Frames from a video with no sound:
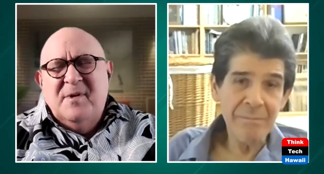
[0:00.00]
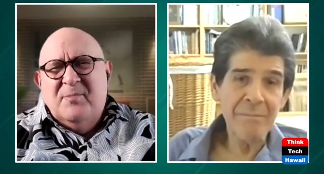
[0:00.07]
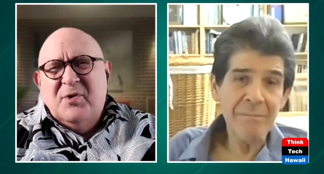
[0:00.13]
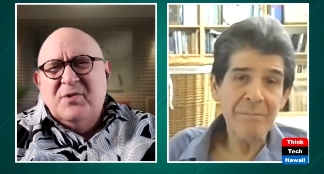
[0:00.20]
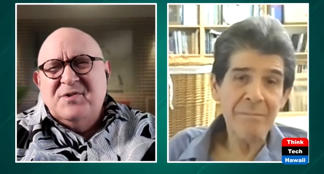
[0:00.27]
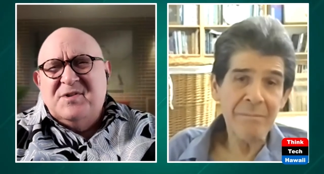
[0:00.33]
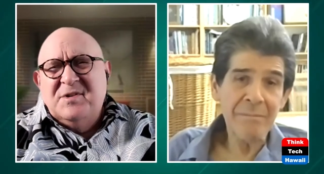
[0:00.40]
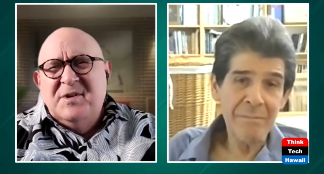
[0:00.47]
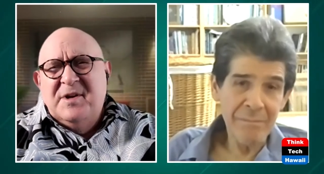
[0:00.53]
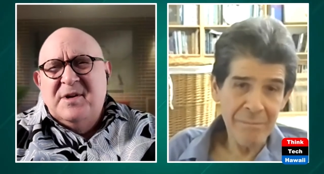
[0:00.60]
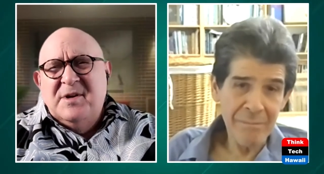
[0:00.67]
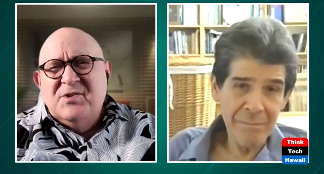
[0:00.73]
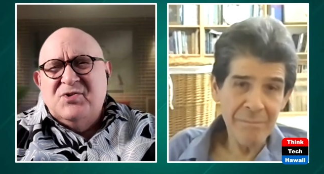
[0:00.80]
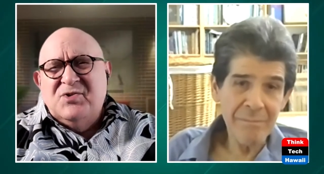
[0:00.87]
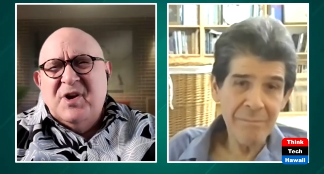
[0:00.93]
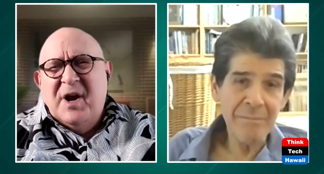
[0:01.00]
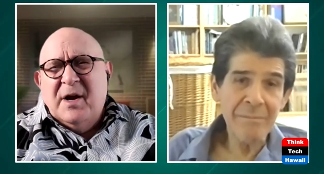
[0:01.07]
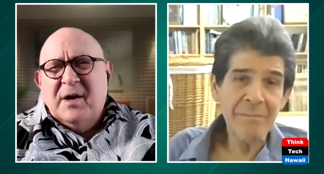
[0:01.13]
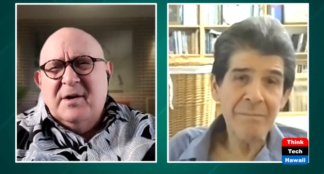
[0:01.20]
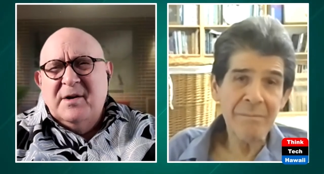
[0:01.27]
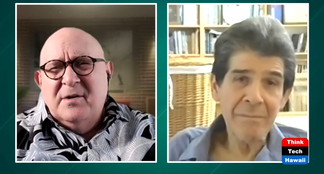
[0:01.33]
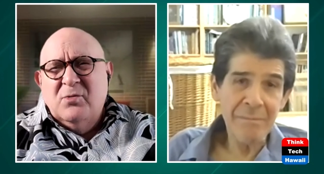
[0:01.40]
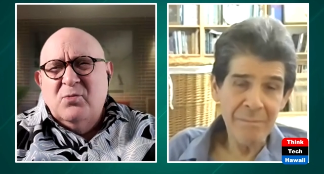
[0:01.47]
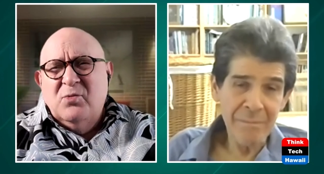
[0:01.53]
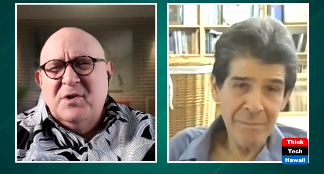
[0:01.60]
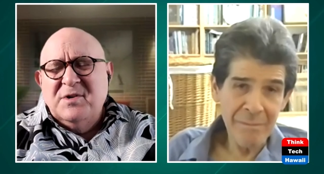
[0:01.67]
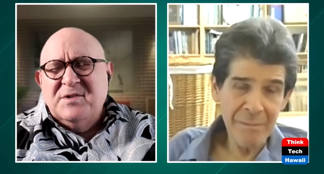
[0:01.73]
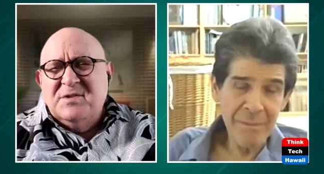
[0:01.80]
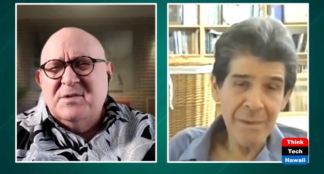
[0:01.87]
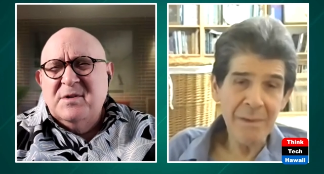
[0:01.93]
Speaker 1: person in a shack in the
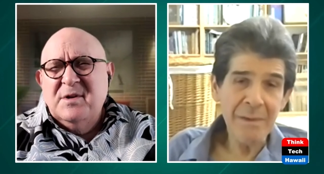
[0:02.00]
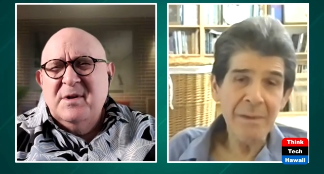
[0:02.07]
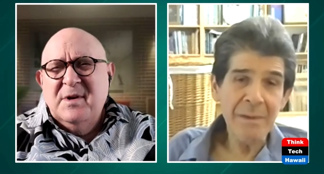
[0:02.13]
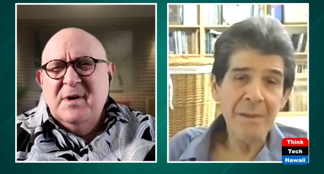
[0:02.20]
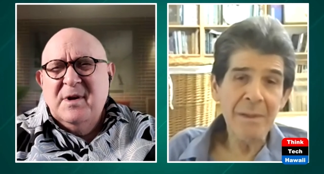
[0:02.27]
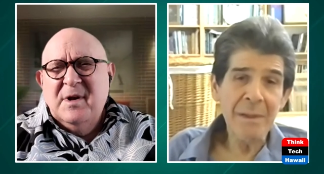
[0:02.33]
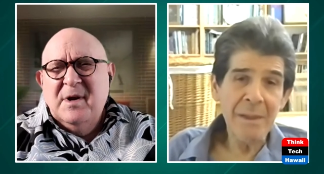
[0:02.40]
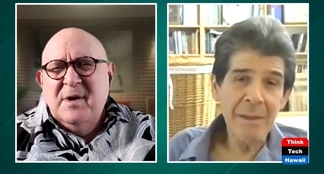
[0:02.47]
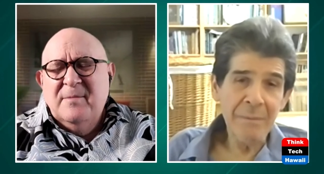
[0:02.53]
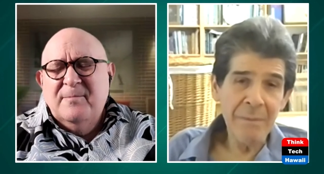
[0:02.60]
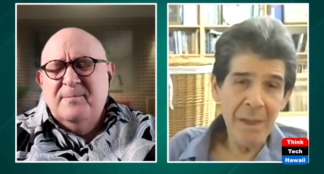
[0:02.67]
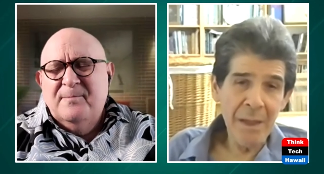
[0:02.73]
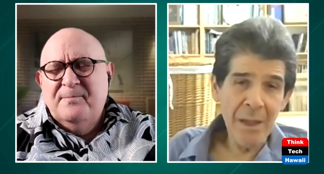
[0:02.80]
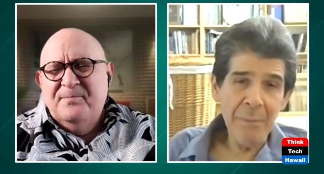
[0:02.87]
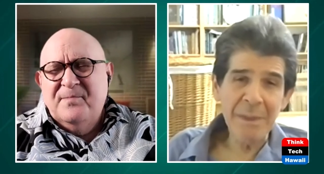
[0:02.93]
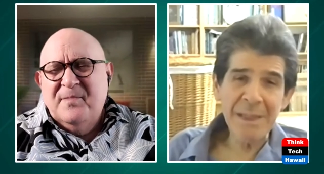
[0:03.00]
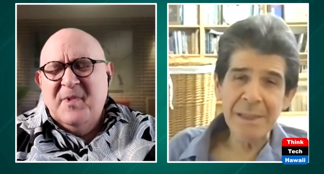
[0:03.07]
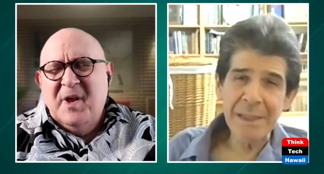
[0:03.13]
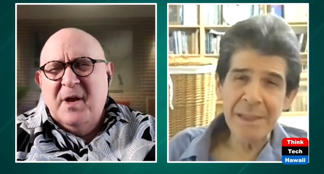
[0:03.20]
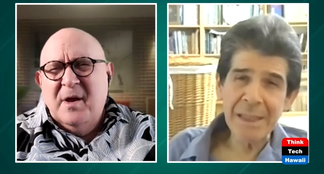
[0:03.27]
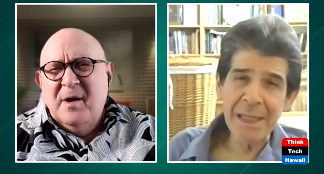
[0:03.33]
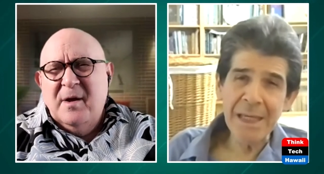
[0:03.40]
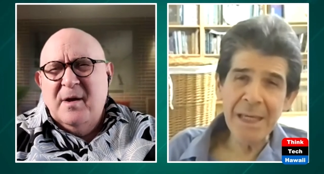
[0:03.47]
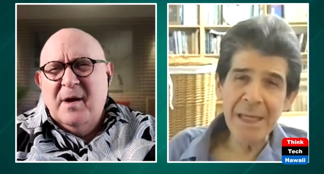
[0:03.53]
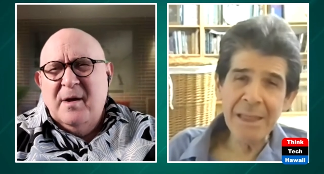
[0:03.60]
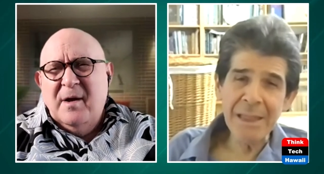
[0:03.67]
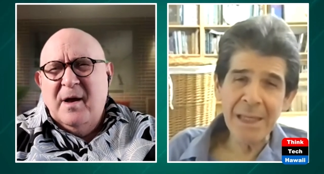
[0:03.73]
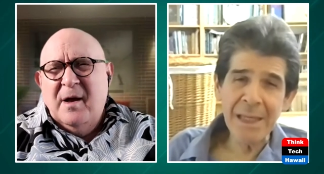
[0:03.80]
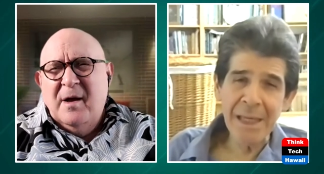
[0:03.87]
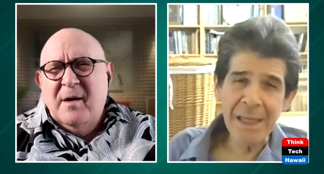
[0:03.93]
woods. But the
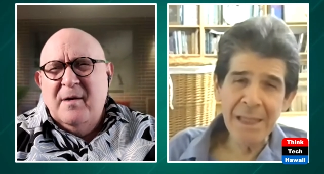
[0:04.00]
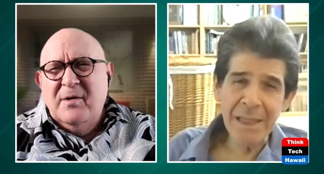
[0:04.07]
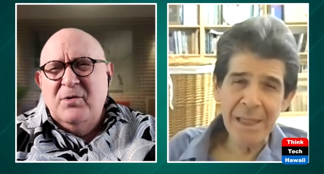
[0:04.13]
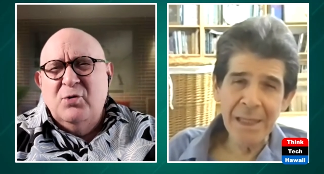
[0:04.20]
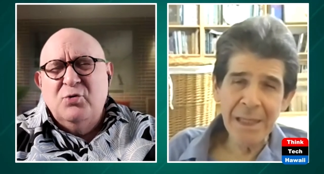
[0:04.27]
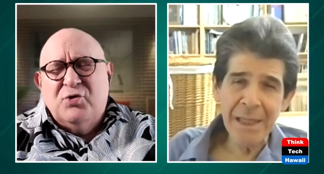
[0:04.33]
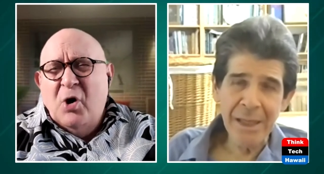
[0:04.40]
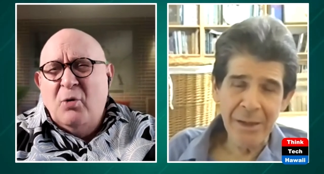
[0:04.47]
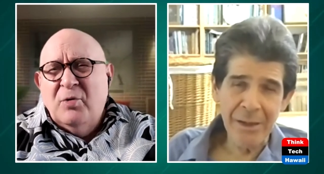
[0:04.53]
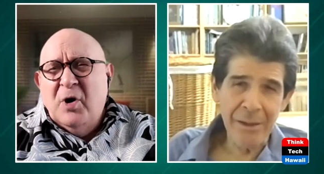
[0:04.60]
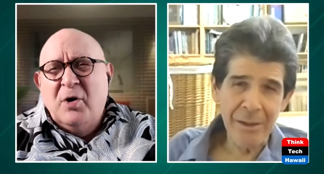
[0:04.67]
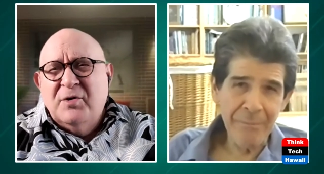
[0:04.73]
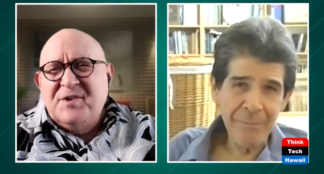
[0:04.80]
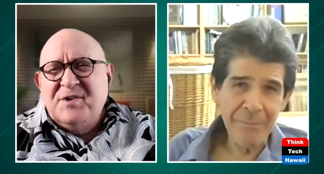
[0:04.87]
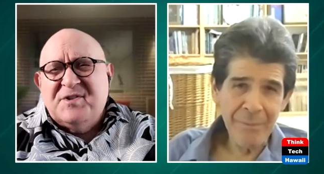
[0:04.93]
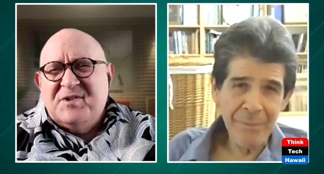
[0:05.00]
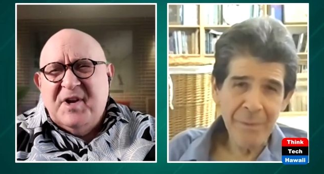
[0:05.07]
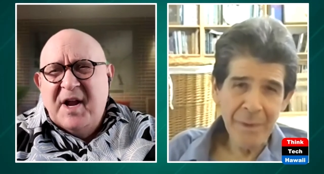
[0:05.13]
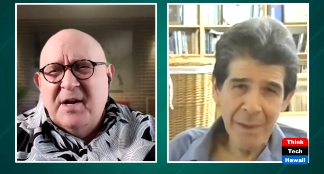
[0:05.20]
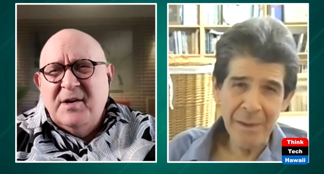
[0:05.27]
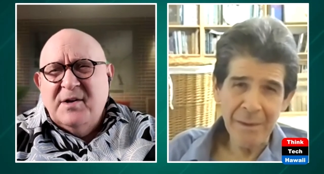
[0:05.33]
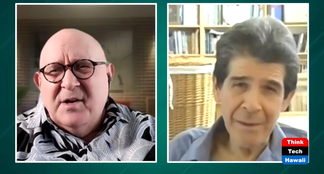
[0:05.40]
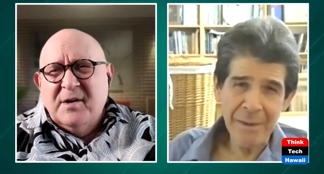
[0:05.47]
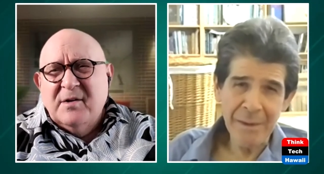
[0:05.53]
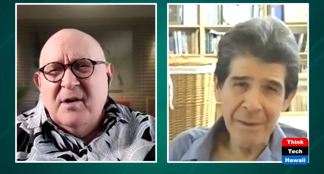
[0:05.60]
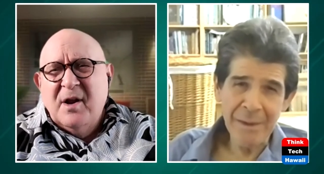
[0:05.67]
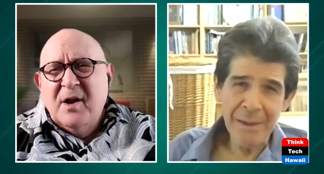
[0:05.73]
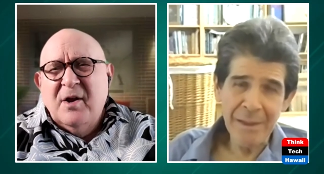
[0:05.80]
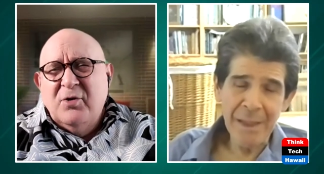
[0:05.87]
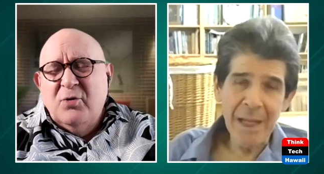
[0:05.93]
key thing, you don't understand it.
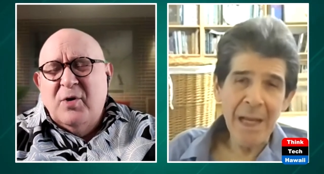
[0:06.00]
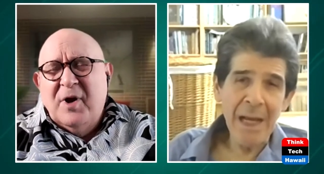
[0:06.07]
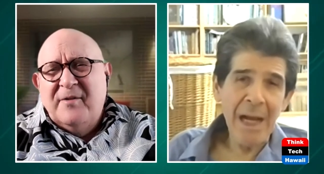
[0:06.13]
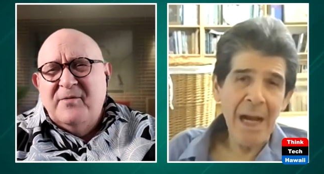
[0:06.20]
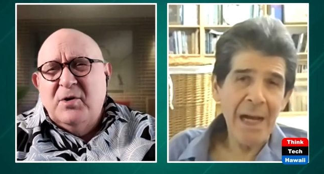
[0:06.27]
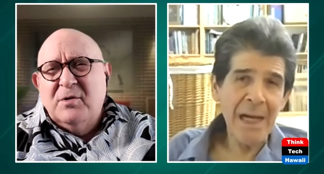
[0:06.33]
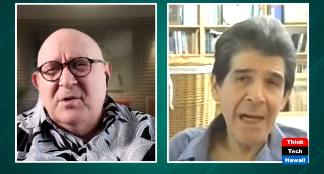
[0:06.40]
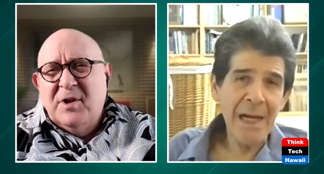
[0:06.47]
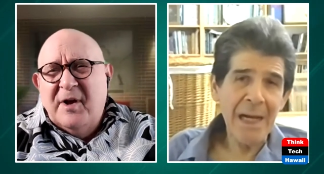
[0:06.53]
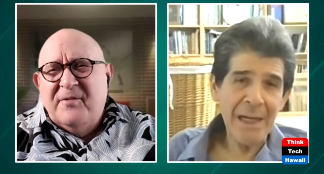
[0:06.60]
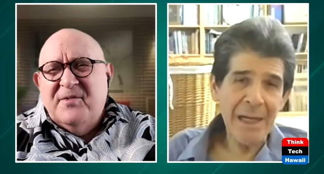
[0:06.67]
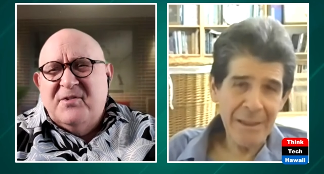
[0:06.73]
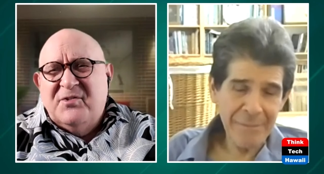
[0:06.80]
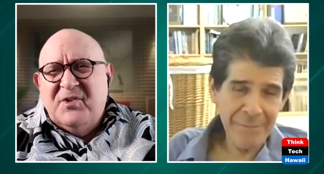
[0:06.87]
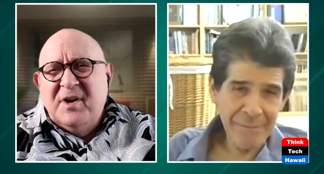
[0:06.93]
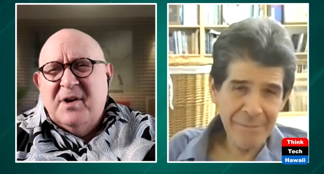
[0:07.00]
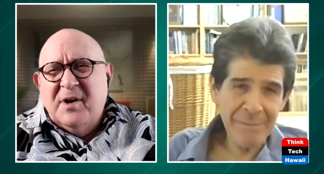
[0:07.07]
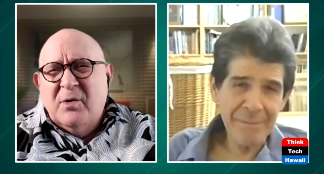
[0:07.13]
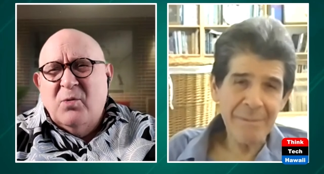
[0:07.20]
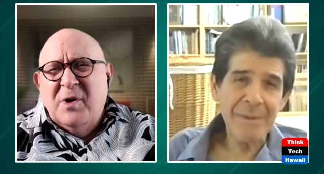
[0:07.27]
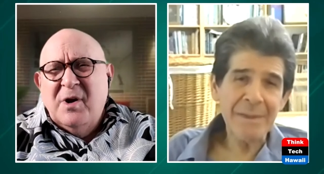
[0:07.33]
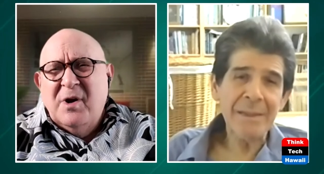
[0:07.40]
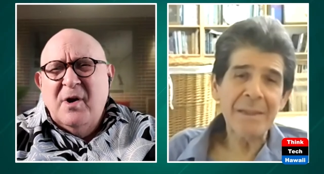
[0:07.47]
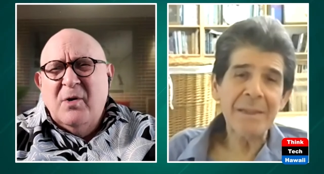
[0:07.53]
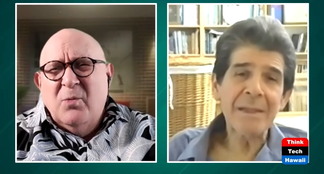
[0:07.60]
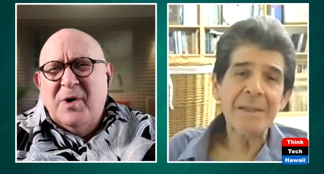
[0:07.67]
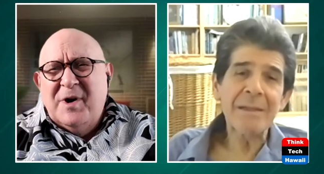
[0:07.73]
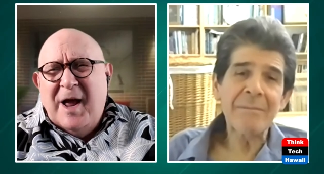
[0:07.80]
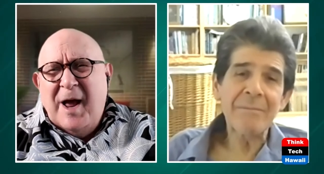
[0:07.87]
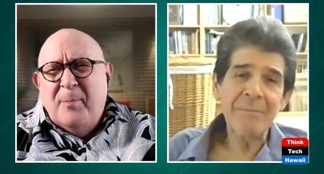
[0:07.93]
You're left thinking,
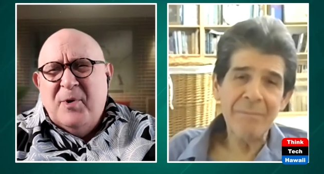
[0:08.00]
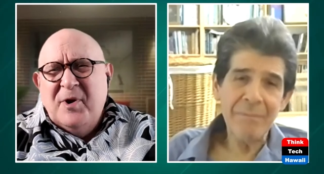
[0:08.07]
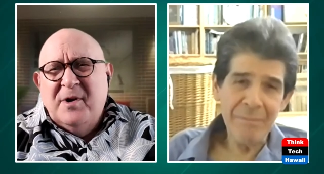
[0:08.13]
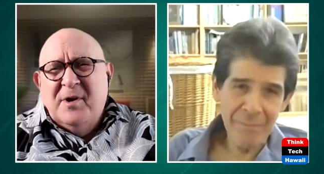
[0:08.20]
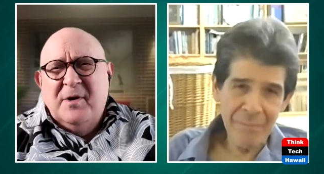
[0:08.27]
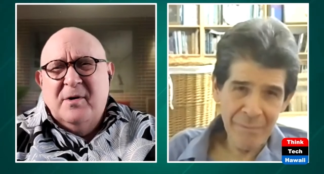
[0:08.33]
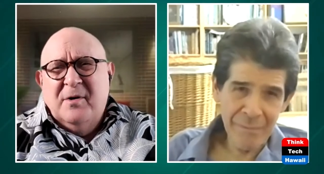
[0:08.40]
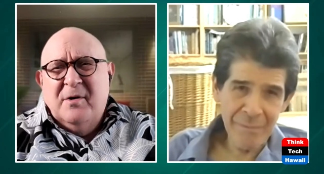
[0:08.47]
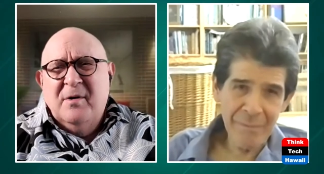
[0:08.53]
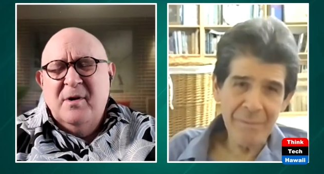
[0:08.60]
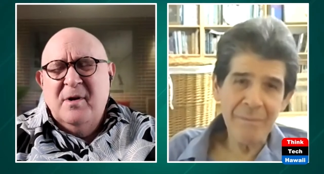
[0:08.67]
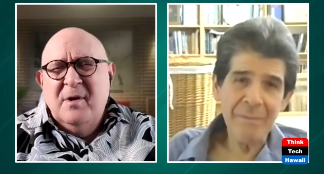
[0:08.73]
what happened here?